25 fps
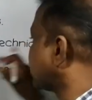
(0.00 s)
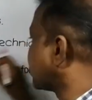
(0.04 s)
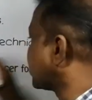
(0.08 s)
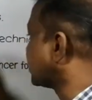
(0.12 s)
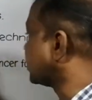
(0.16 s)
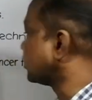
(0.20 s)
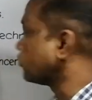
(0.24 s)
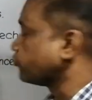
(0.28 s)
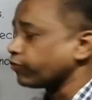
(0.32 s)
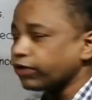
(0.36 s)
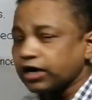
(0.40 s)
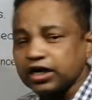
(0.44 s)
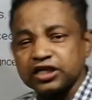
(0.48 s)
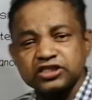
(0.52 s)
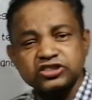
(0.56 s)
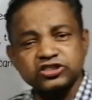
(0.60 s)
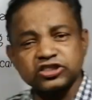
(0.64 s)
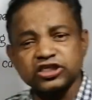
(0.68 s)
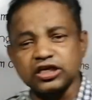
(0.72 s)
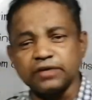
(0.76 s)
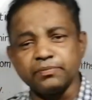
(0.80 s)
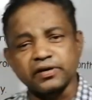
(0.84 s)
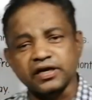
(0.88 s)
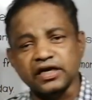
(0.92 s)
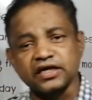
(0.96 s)
technique. What is
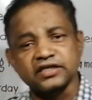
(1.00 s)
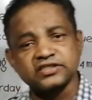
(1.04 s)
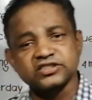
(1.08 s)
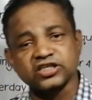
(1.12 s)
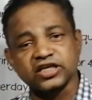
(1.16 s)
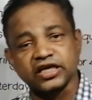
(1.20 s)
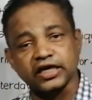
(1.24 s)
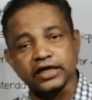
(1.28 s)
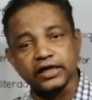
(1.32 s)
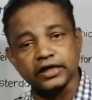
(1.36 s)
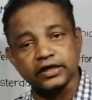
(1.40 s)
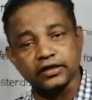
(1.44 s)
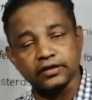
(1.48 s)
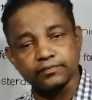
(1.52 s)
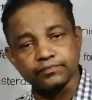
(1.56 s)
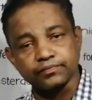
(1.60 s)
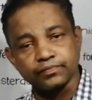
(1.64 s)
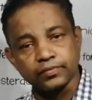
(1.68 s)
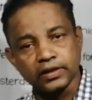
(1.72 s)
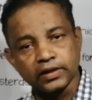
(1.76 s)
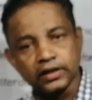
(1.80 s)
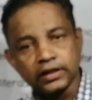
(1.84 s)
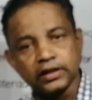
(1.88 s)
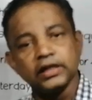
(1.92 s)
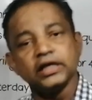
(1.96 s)
skimming and scanning?
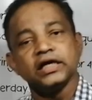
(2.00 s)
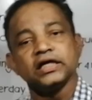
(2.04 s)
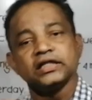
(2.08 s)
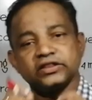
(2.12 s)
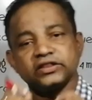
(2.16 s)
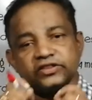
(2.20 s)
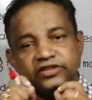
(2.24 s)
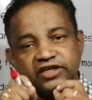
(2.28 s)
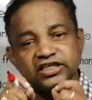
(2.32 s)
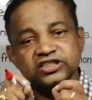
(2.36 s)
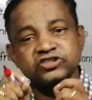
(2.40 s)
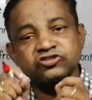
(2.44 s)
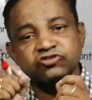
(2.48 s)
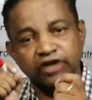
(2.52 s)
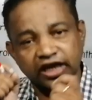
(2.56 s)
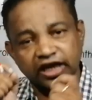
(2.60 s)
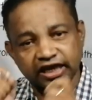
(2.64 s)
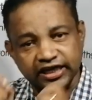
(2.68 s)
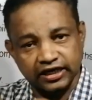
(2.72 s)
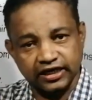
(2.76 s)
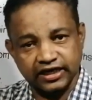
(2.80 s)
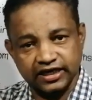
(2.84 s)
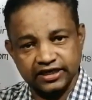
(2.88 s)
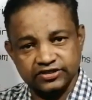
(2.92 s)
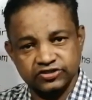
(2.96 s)
These
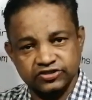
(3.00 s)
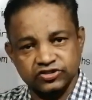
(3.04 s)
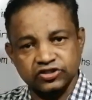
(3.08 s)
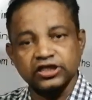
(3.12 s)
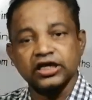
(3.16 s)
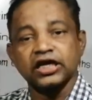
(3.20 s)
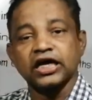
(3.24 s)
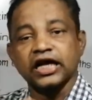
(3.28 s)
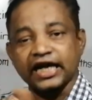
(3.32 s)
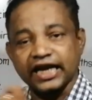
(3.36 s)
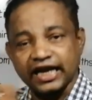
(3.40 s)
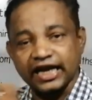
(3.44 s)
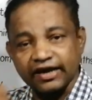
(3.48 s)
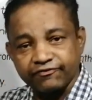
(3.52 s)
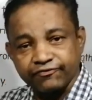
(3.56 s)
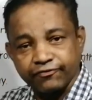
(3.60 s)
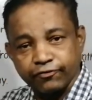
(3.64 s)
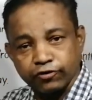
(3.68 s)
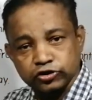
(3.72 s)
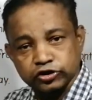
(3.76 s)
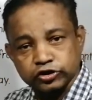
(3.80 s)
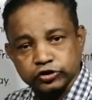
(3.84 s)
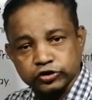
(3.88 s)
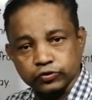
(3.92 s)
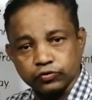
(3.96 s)
techniques
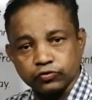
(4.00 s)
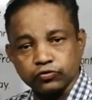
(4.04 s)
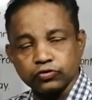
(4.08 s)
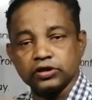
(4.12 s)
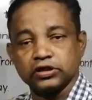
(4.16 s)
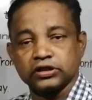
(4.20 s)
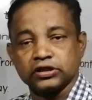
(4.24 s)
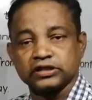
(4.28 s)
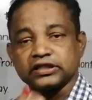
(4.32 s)
refer to